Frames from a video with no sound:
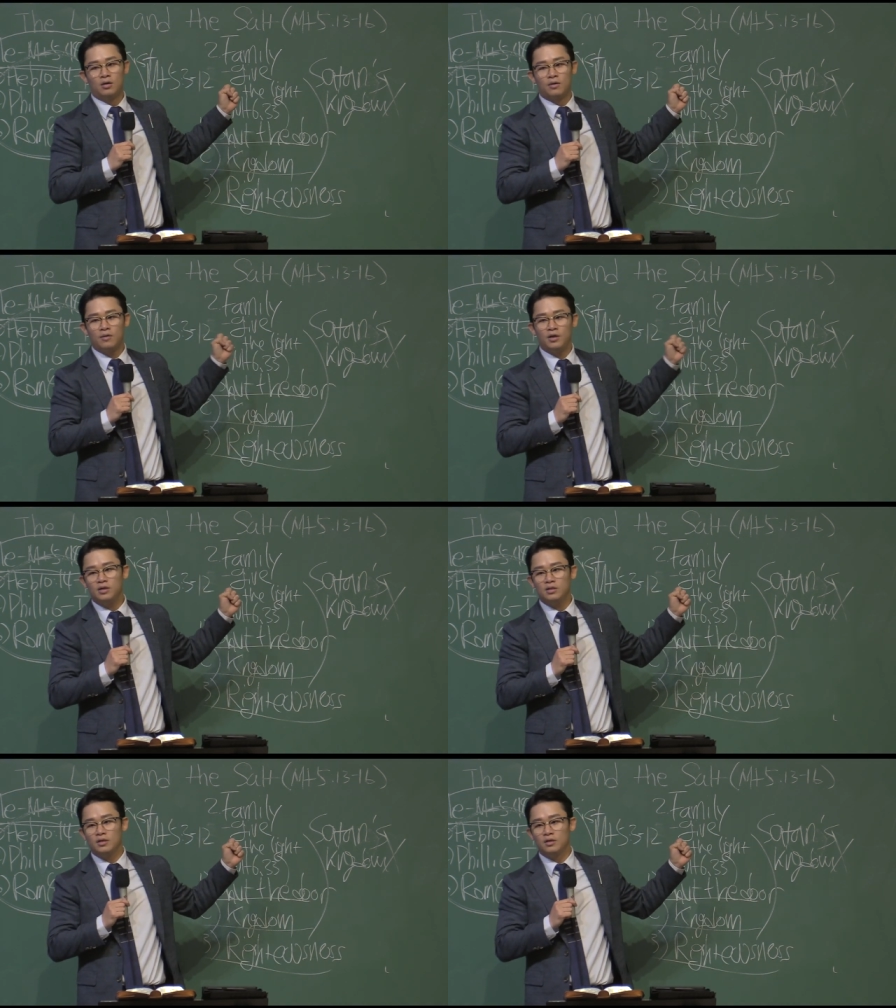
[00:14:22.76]

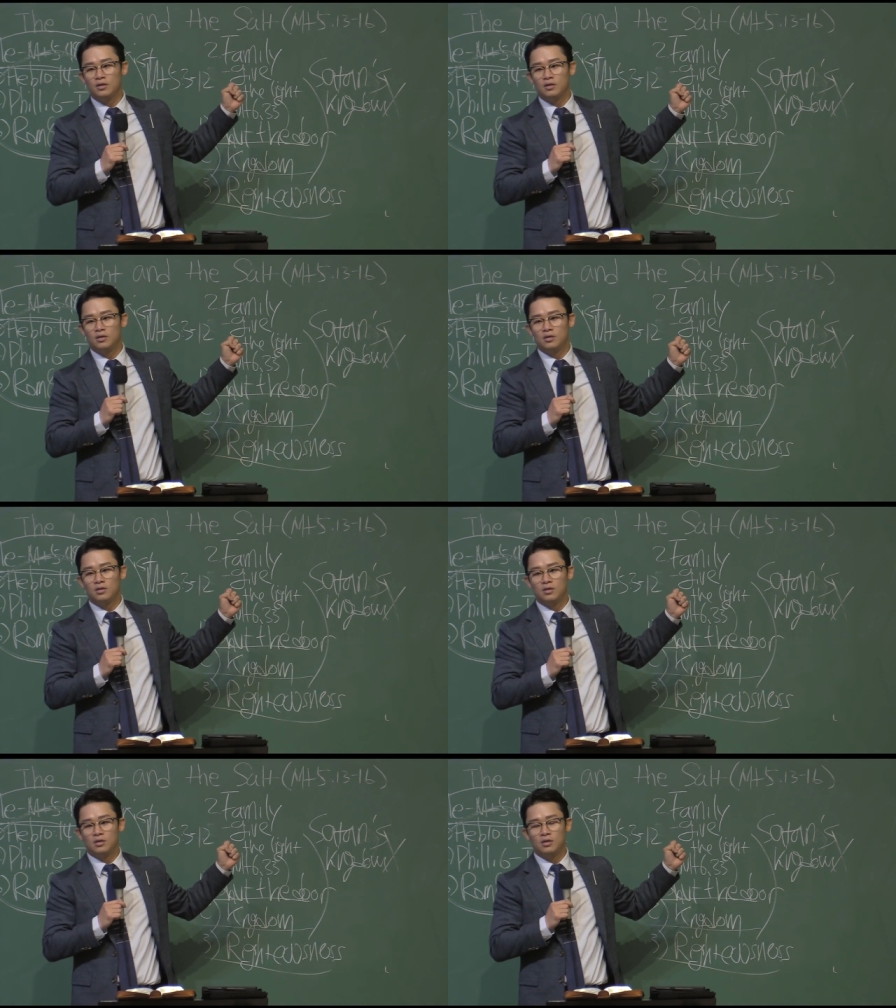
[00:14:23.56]
Right?
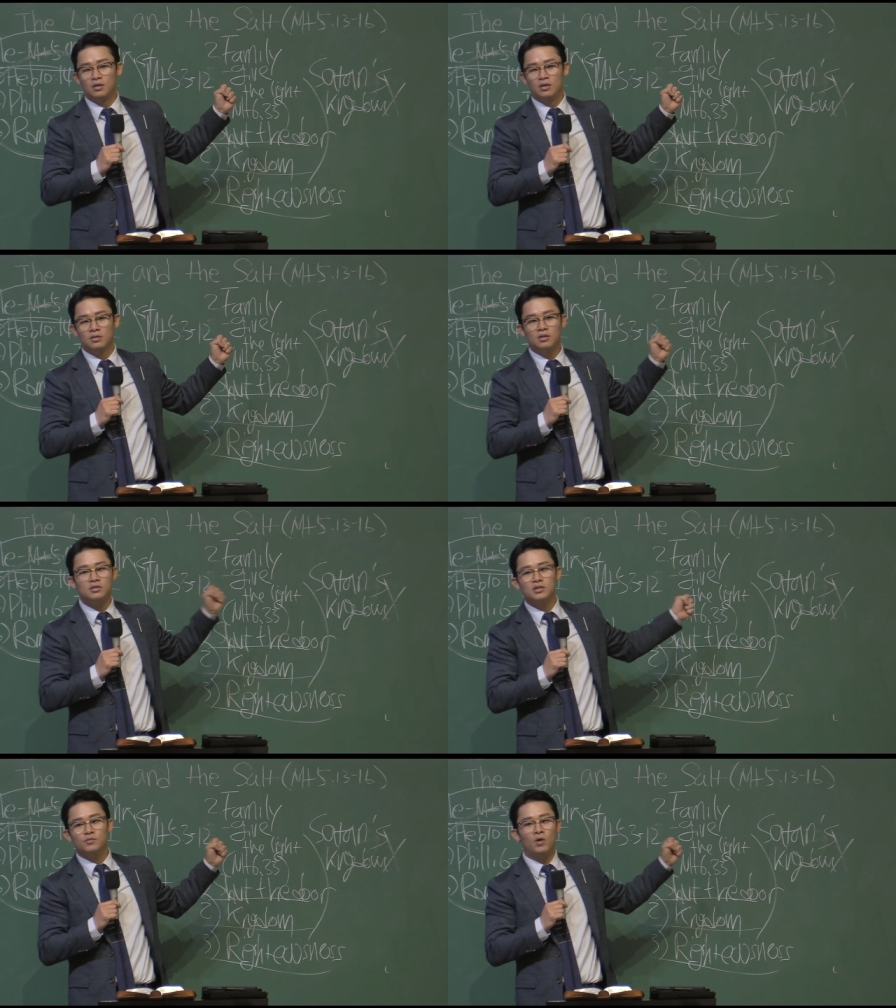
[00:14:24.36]

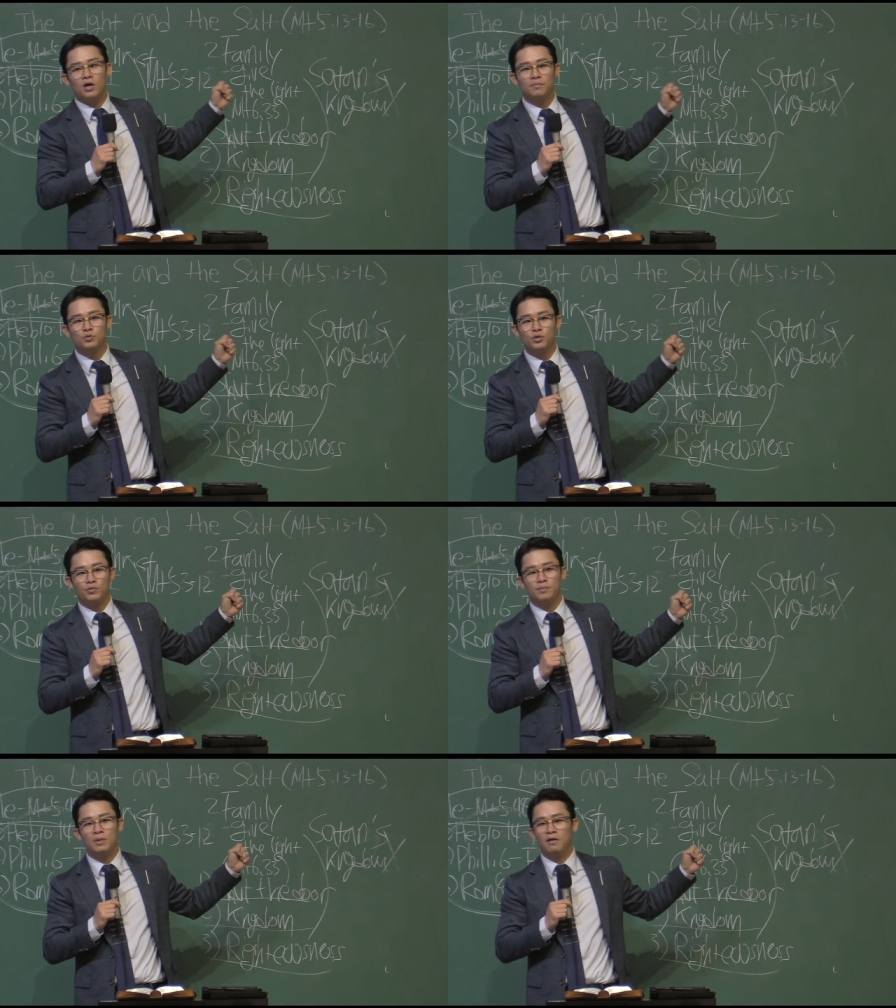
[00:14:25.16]
This is what I'm doing
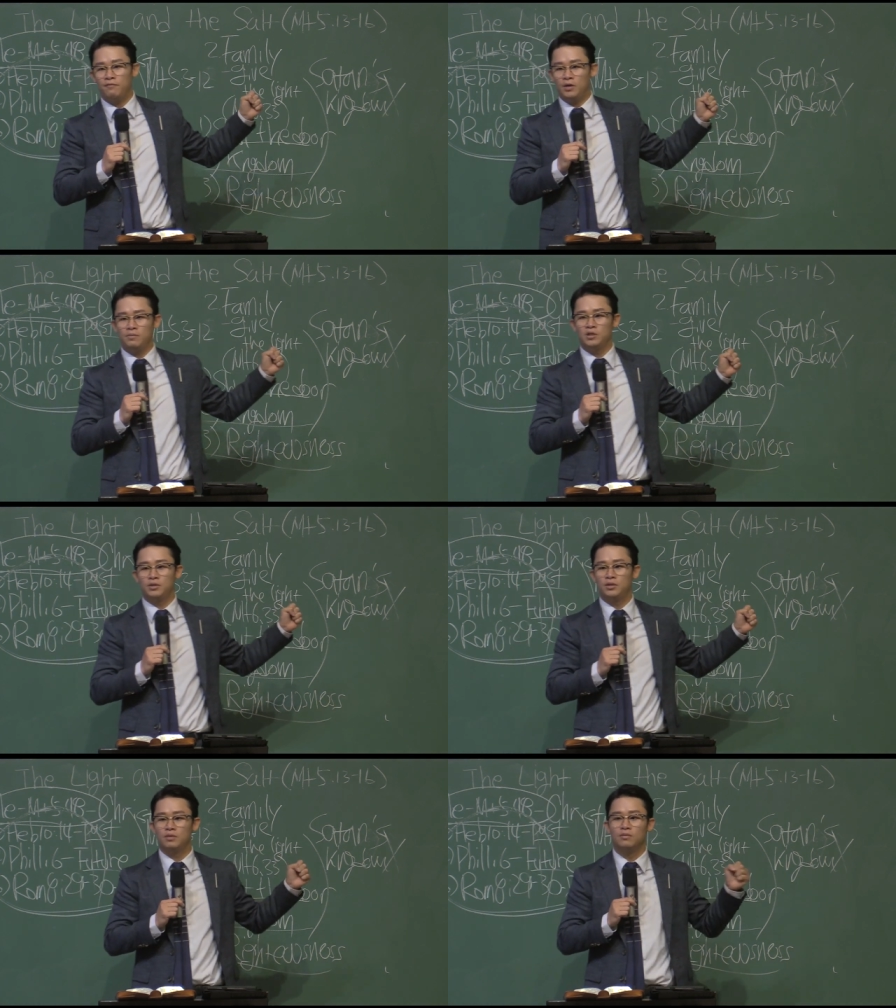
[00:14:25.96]
with my family
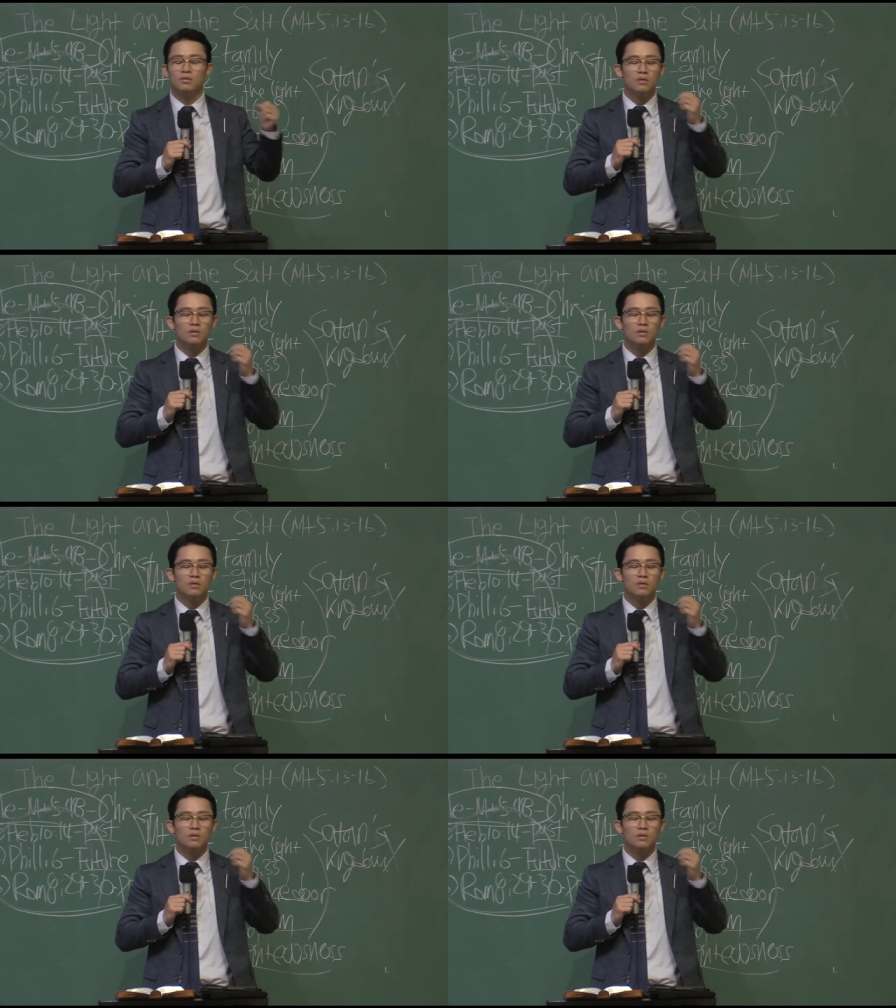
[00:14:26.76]
too.